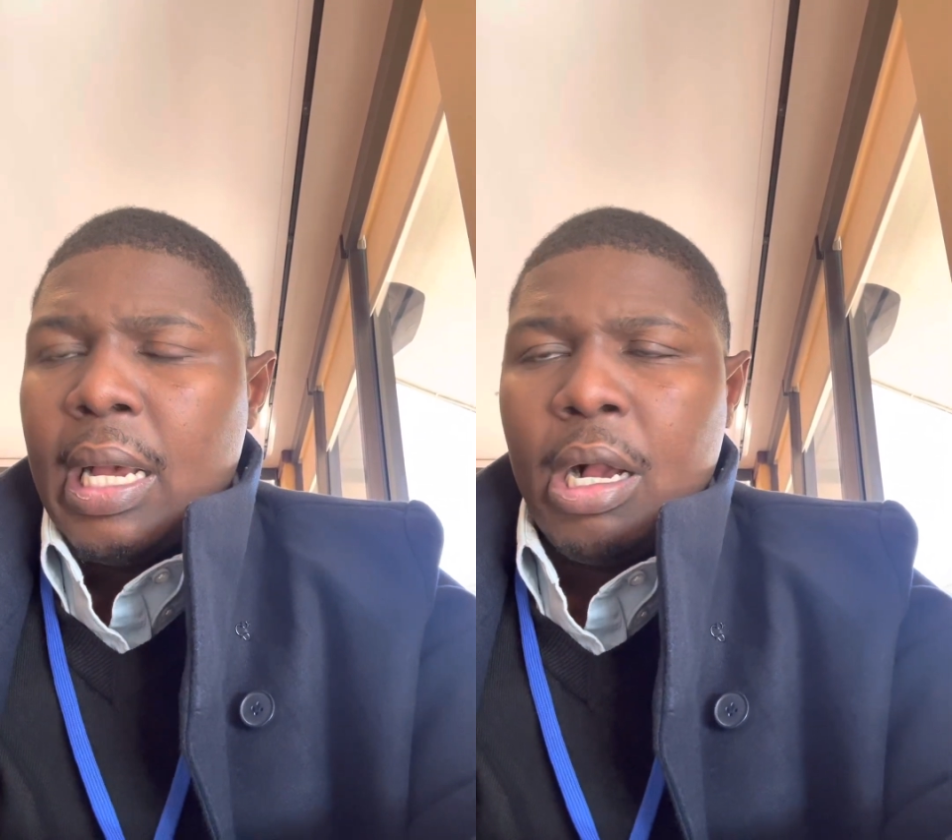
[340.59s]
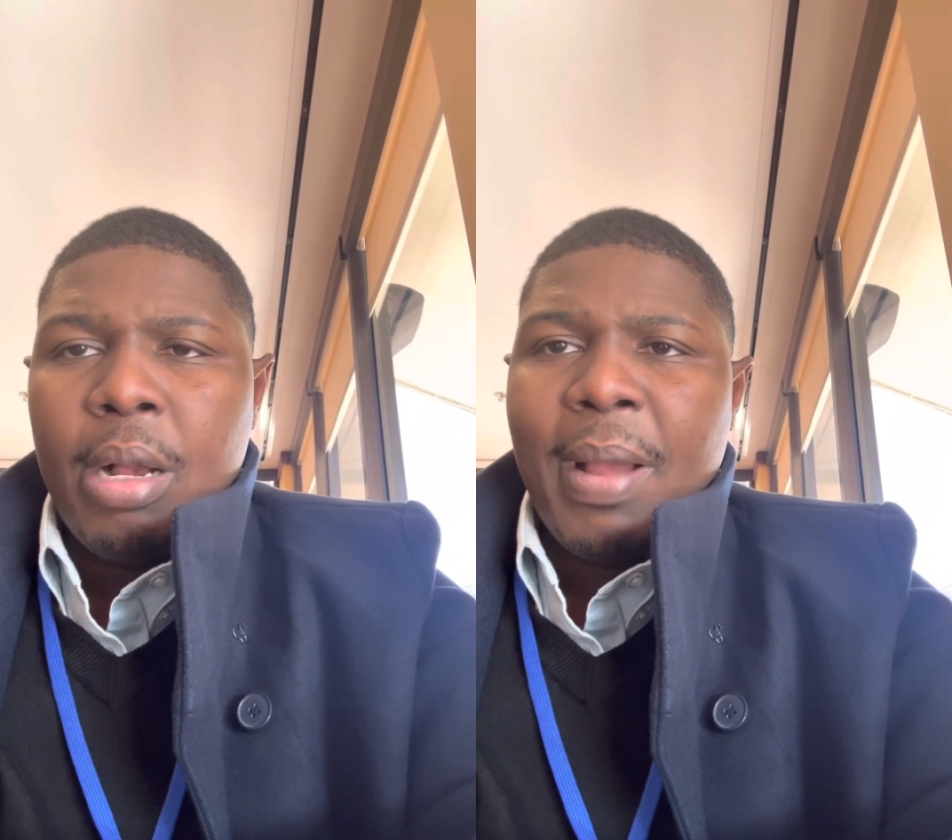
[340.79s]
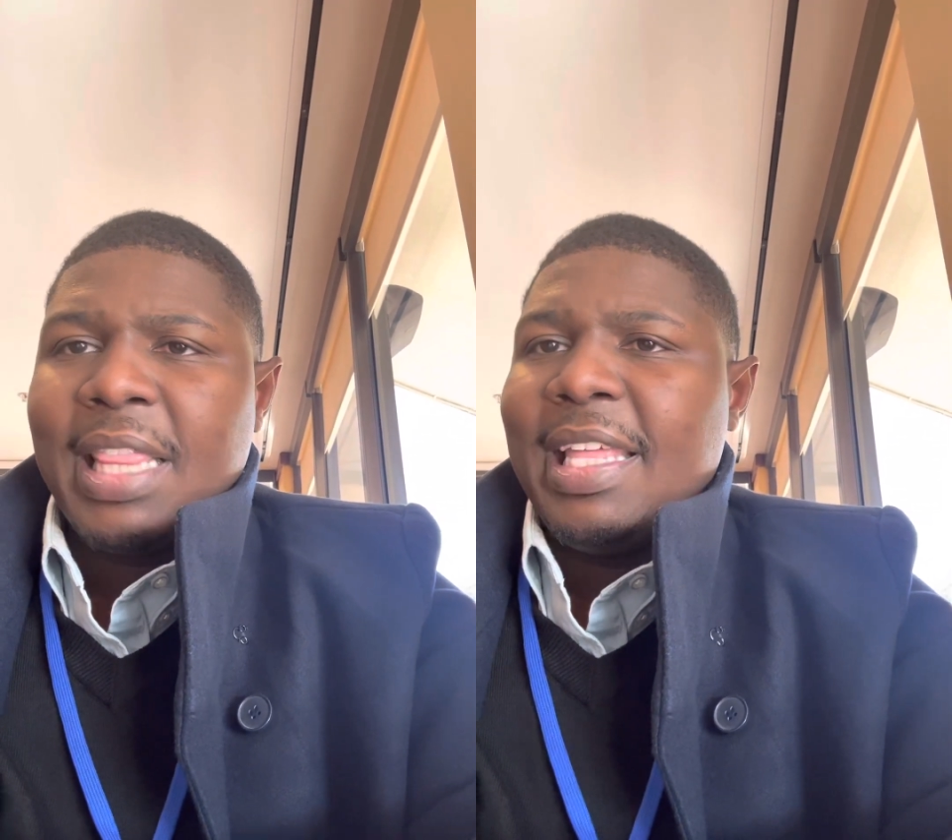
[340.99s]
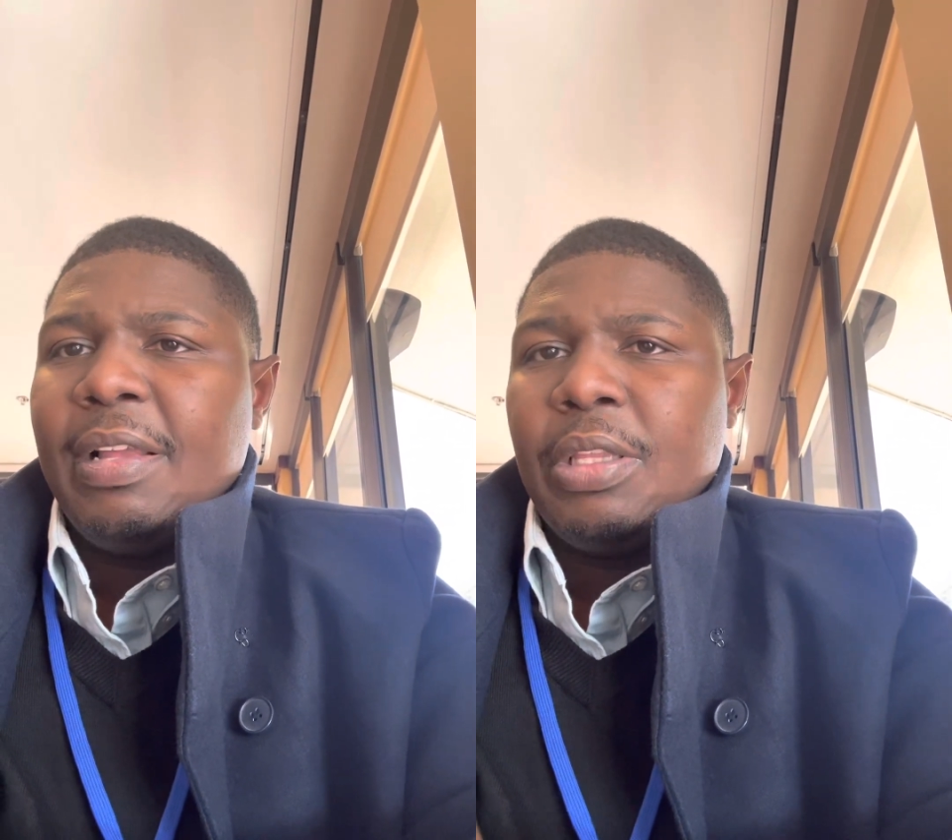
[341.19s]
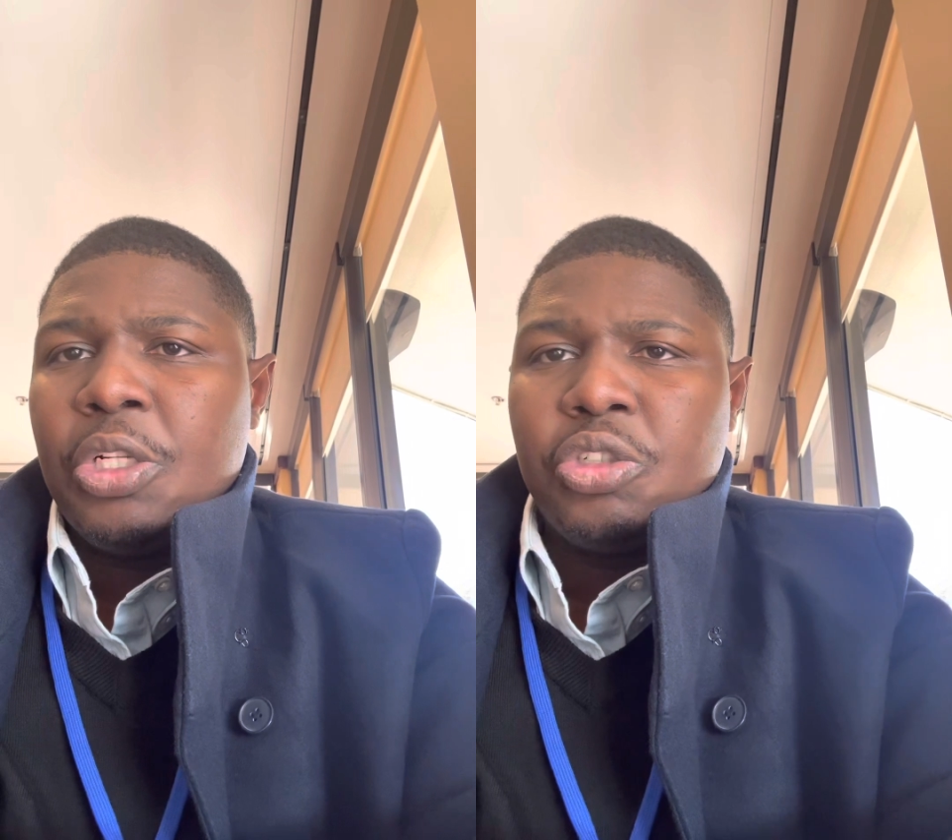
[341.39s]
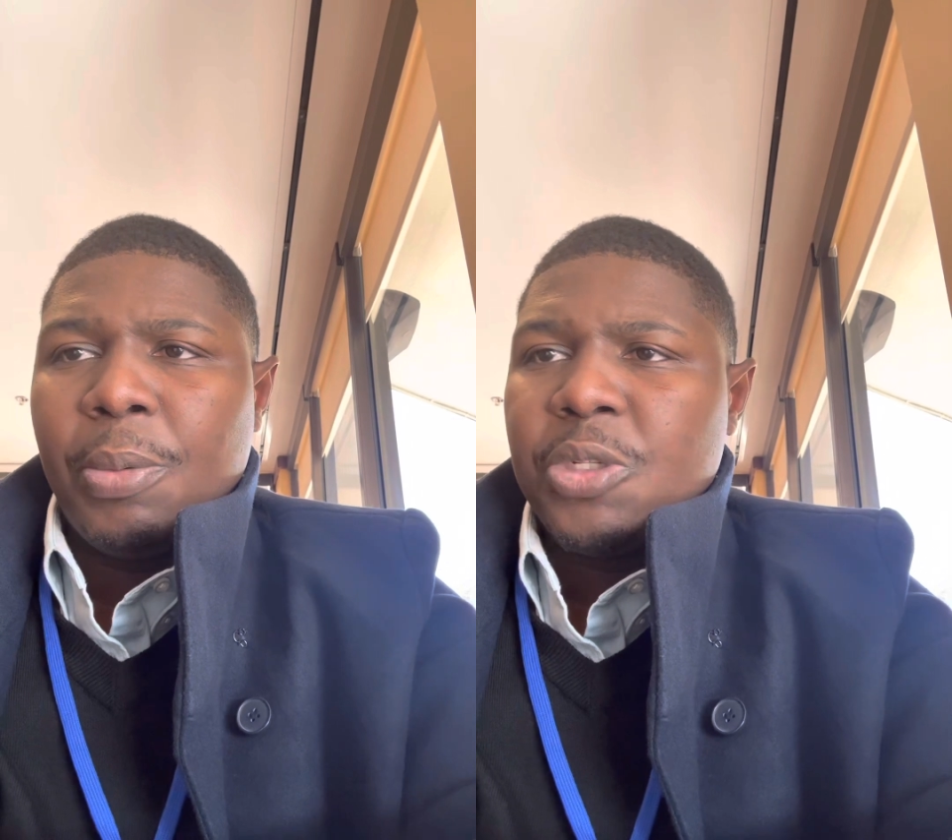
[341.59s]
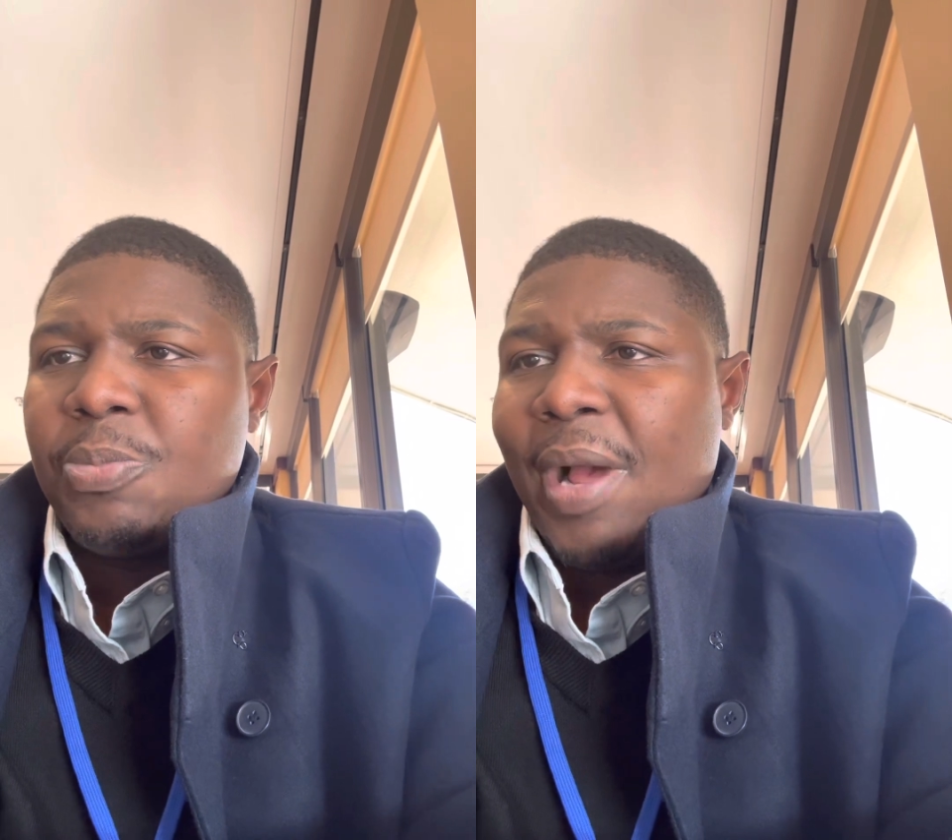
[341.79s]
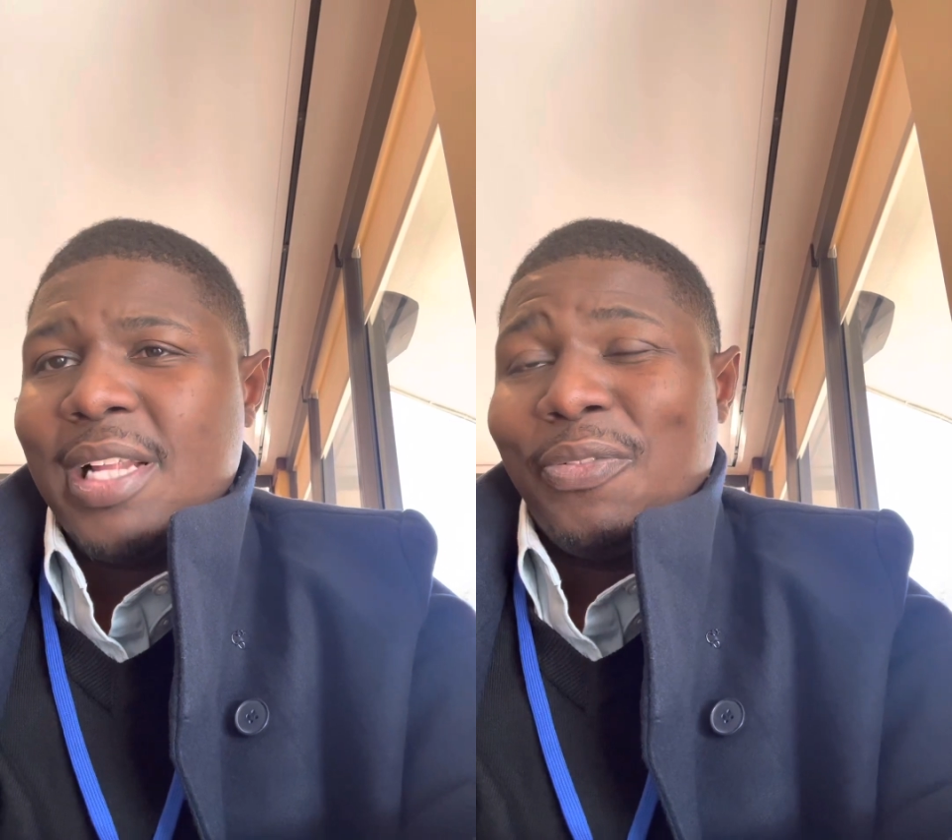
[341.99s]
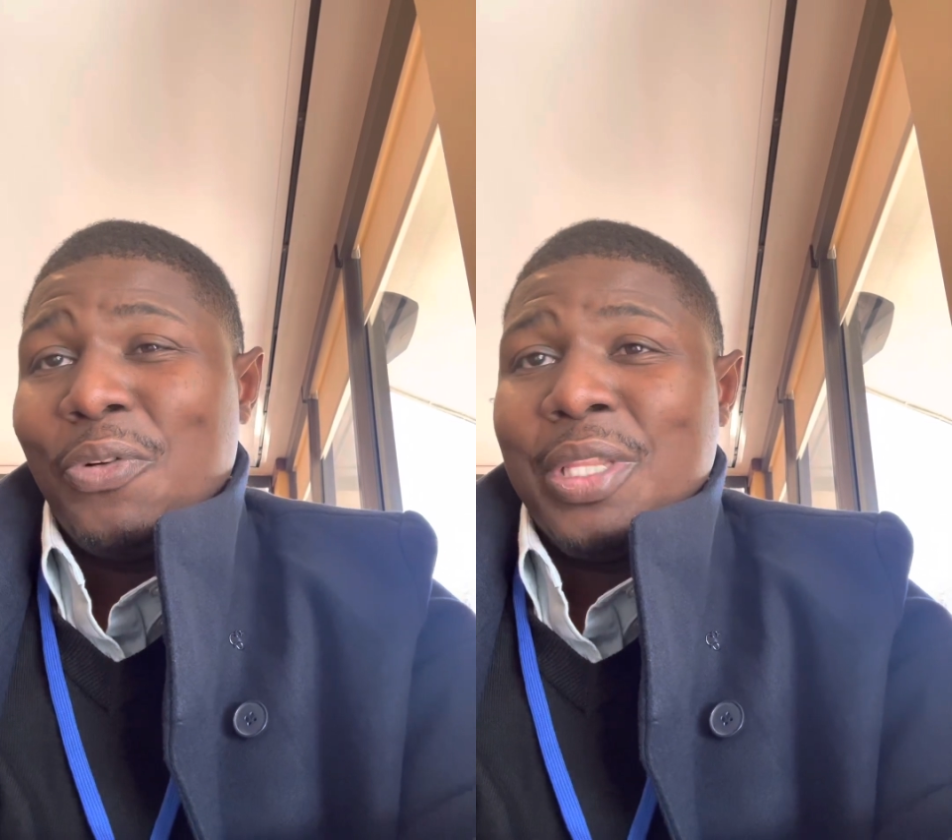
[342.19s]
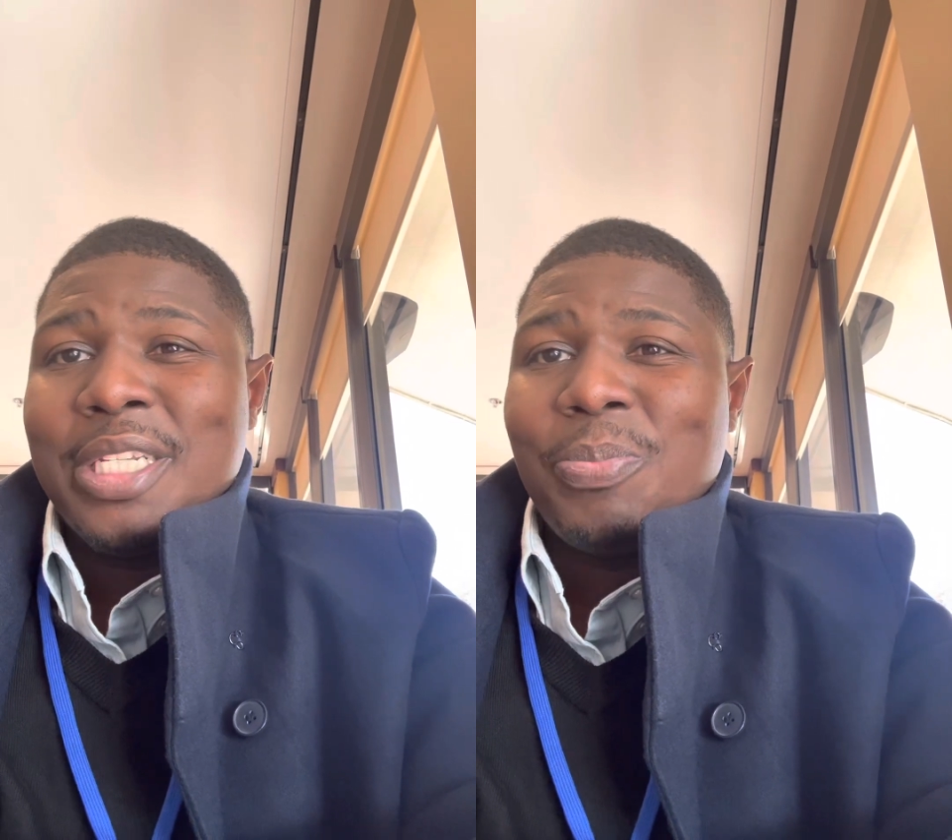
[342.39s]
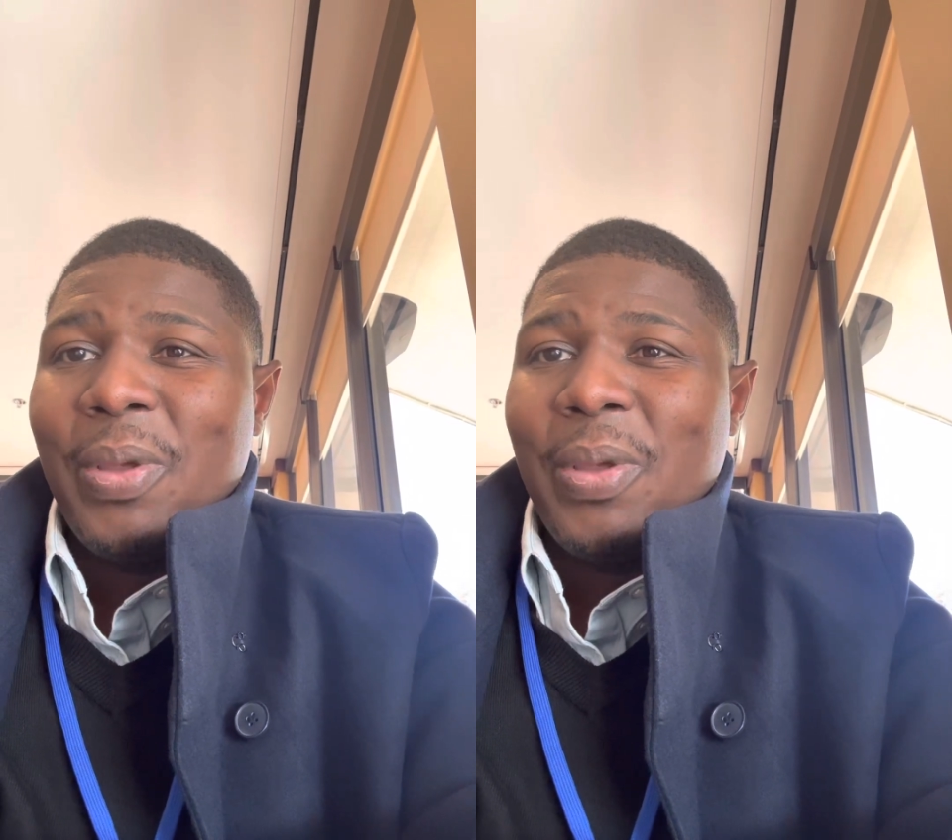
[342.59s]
I think the trouble spots for this